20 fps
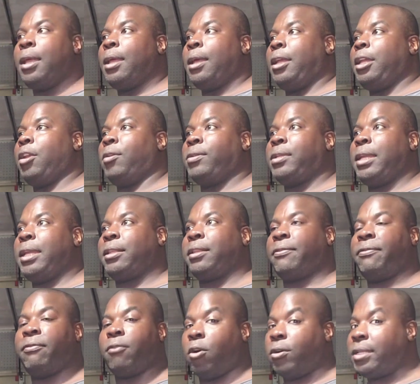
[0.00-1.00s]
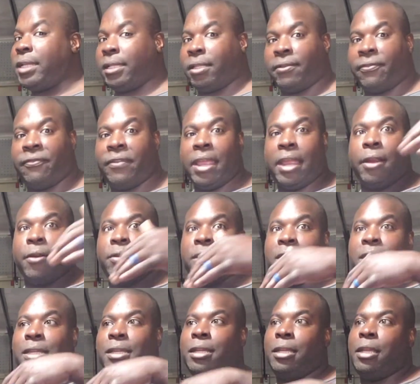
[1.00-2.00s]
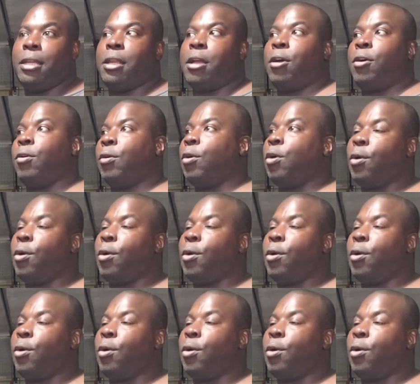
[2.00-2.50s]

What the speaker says: and, you know, take the ferry, you know,